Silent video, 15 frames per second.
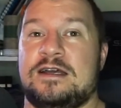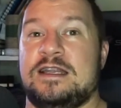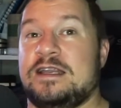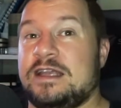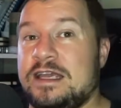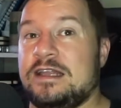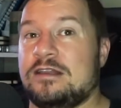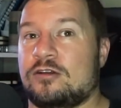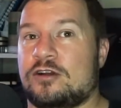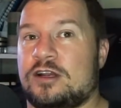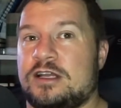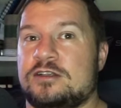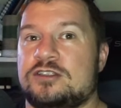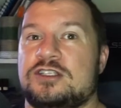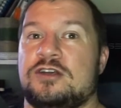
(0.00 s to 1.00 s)

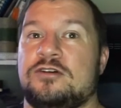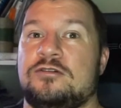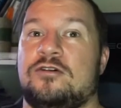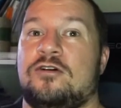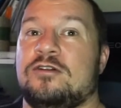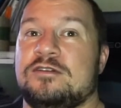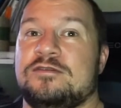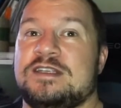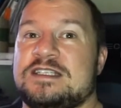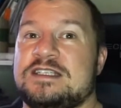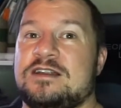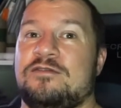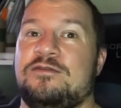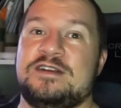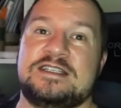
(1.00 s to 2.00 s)
e-learning. So all of this
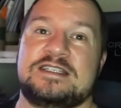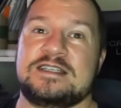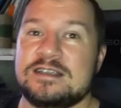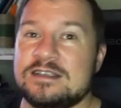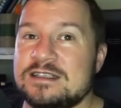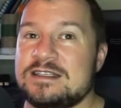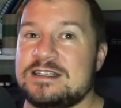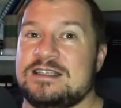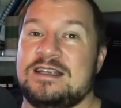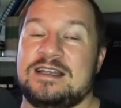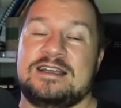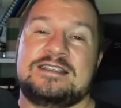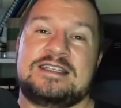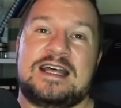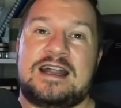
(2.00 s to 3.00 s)
stuff is
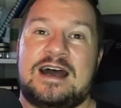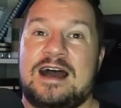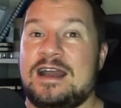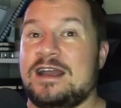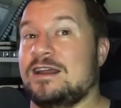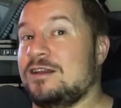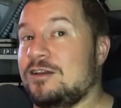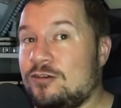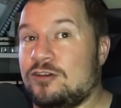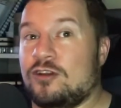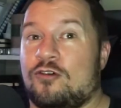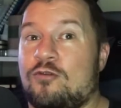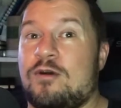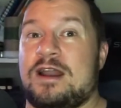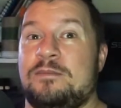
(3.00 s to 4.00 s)
things that I
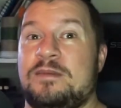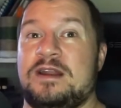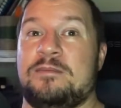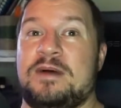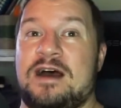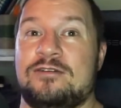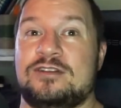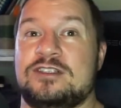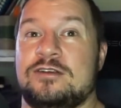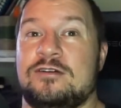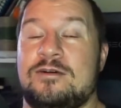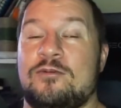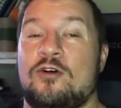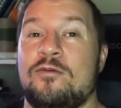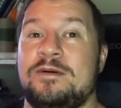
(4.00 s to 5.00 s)
know quite a bit about. So
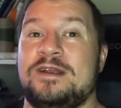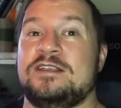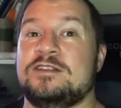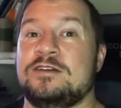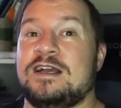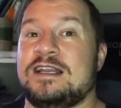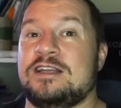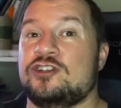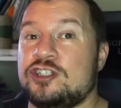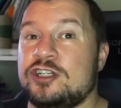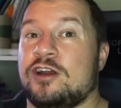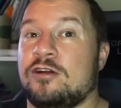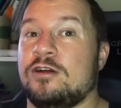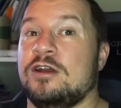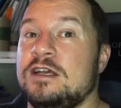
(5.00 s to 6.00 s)
I'm hoping to kind of
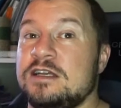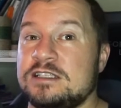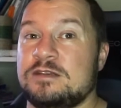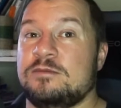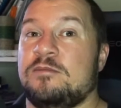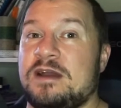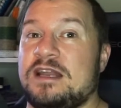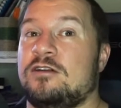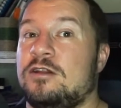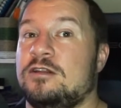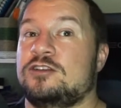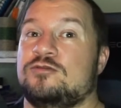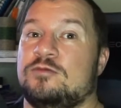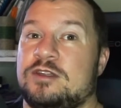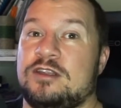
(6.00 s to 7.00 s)
share some of my
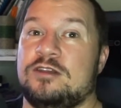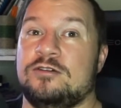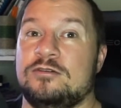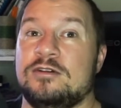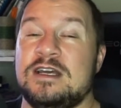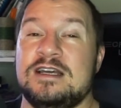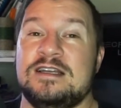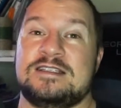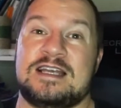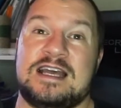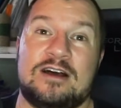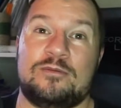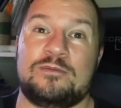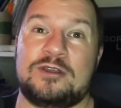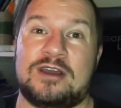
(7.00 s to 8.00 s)
knowledge with you to
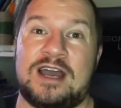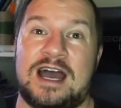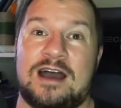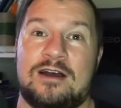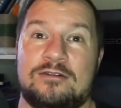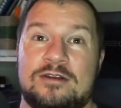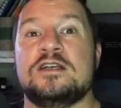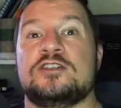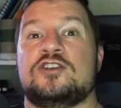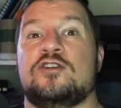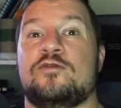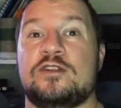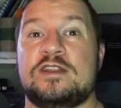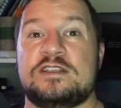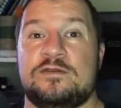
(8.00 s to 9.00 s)
help you out. So
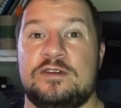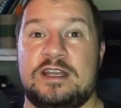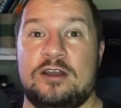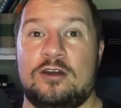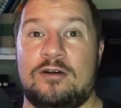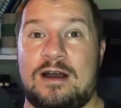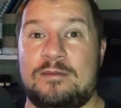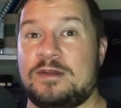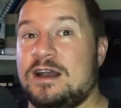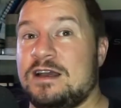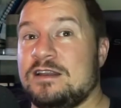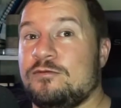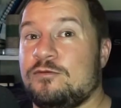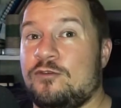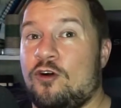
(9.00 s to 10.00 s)
for this video, I'm
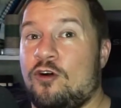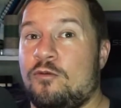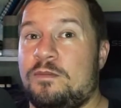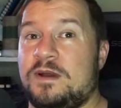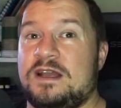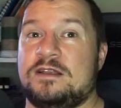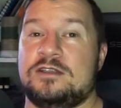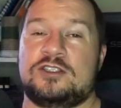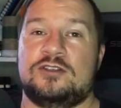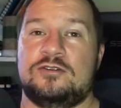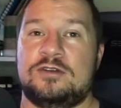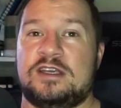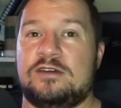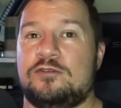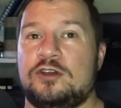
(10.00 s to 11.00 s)
kind of hoping to
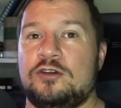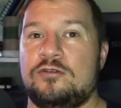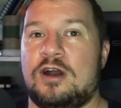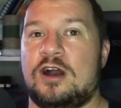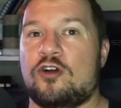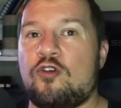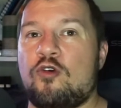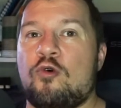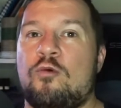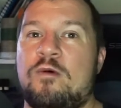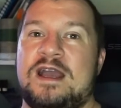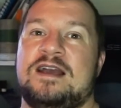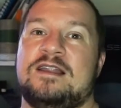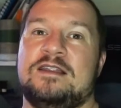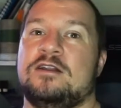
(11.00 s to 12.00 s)
give you a
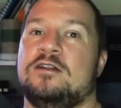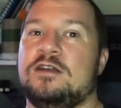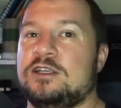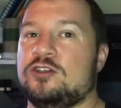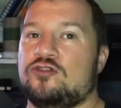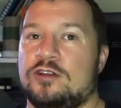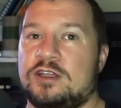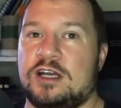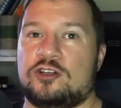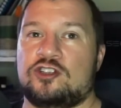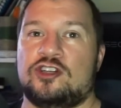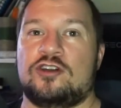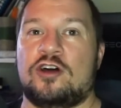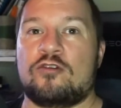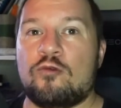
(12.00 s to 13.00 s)
quick little
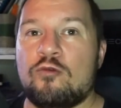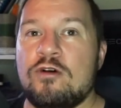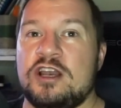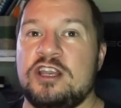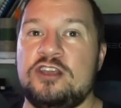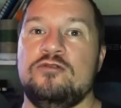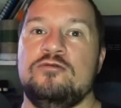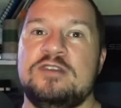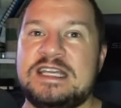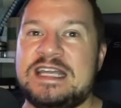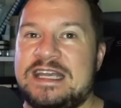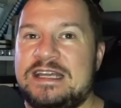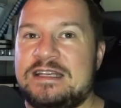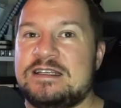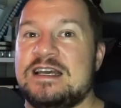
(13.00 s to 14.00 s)
introduction on what you
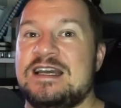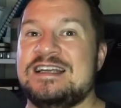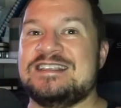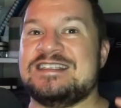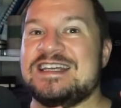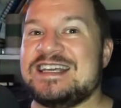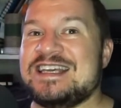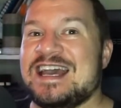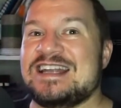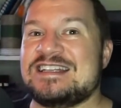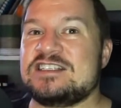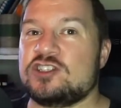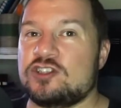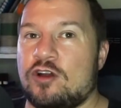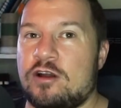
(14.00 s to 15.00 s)
need to get
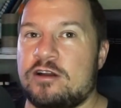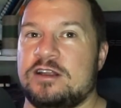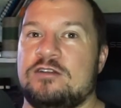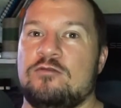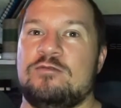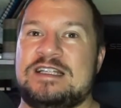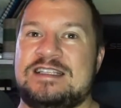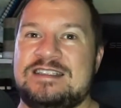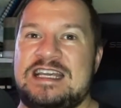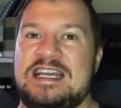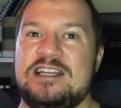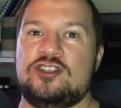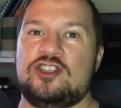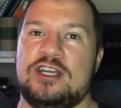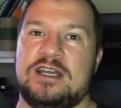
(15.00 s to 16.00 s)
started with
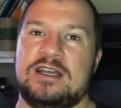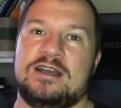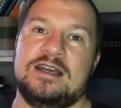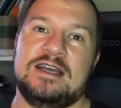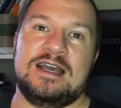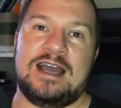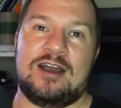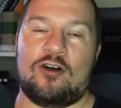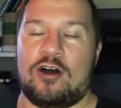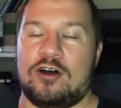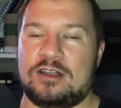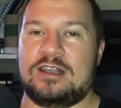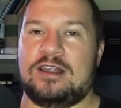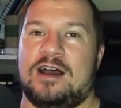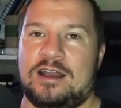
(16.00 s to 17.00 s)
teaching
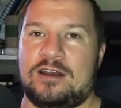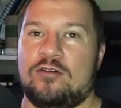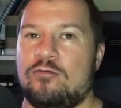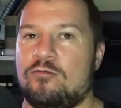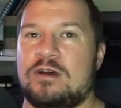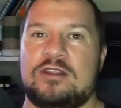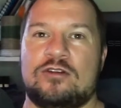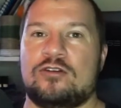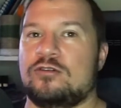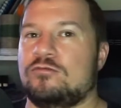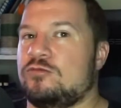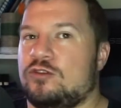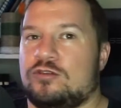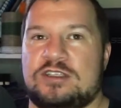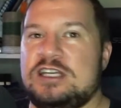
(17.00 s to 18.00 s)
online, whether
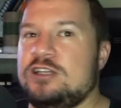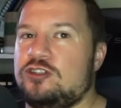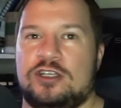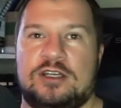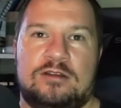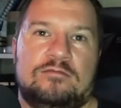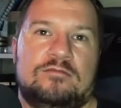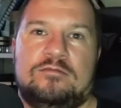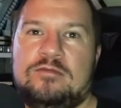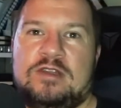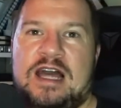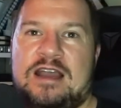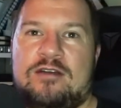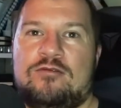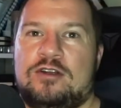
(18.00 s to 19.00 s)
you're teaching
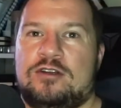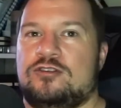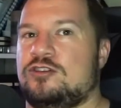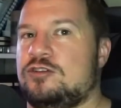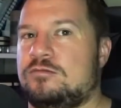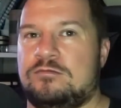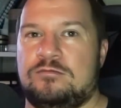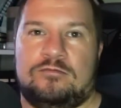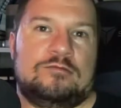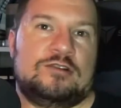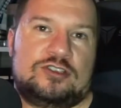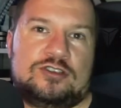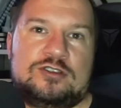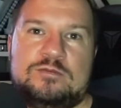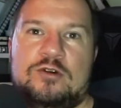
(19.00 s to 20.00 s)
language,
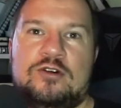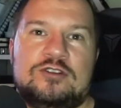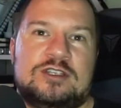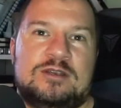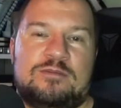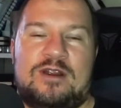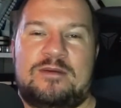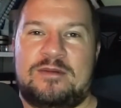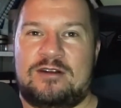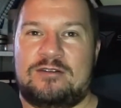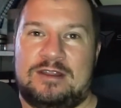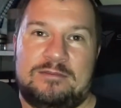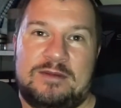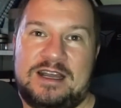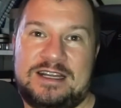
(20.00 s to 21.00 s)
which is mostly
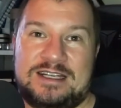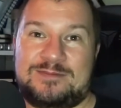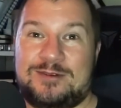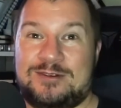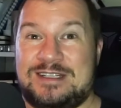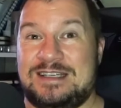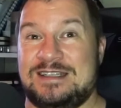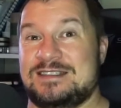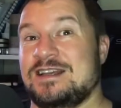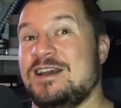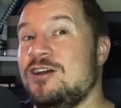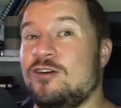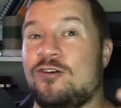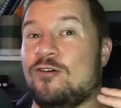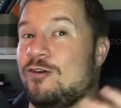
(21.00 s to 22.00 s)
primarily my expertise,
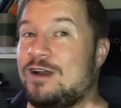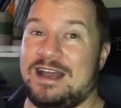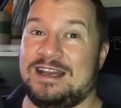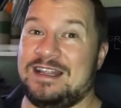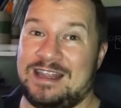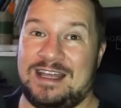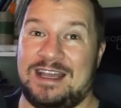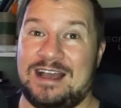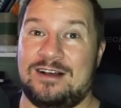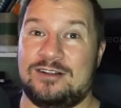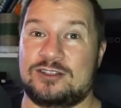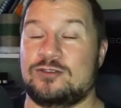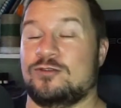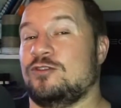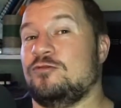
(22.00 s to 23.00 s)
or anything
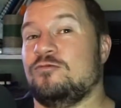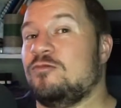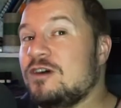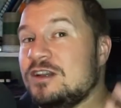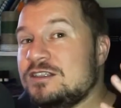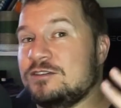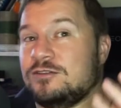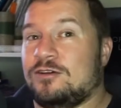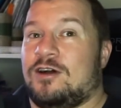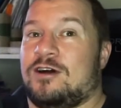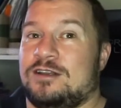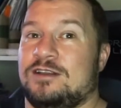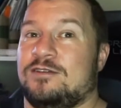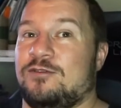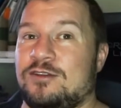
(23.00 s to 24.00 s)
else, or you want to do
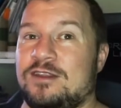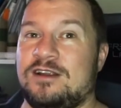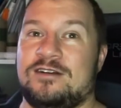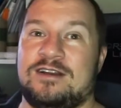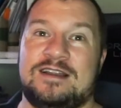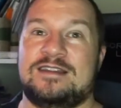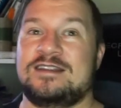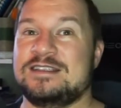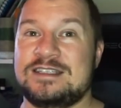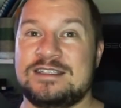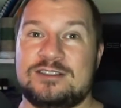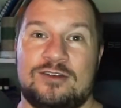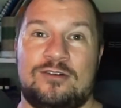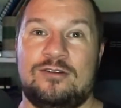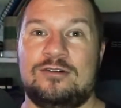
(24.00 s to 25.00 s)
content for the internet. This
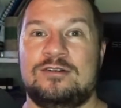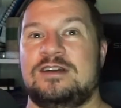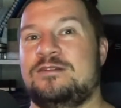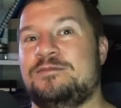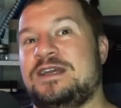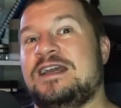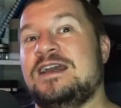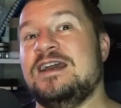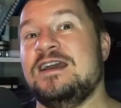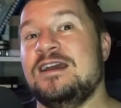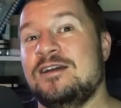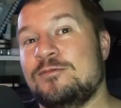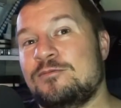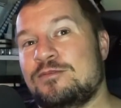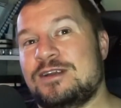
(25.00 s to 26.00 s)
is all going to be
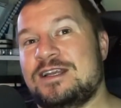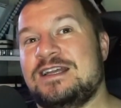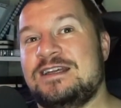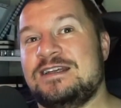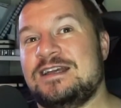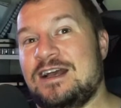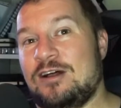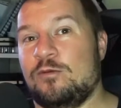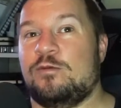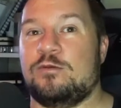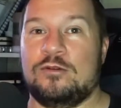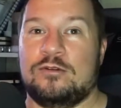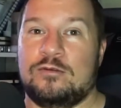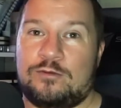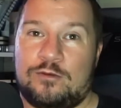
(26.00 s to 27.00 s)
pretty
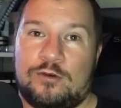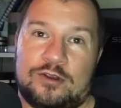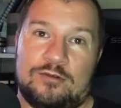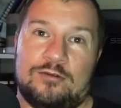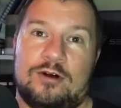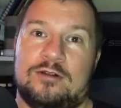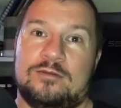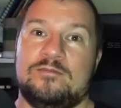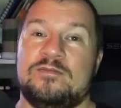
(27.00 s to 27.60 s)
helpful for you all.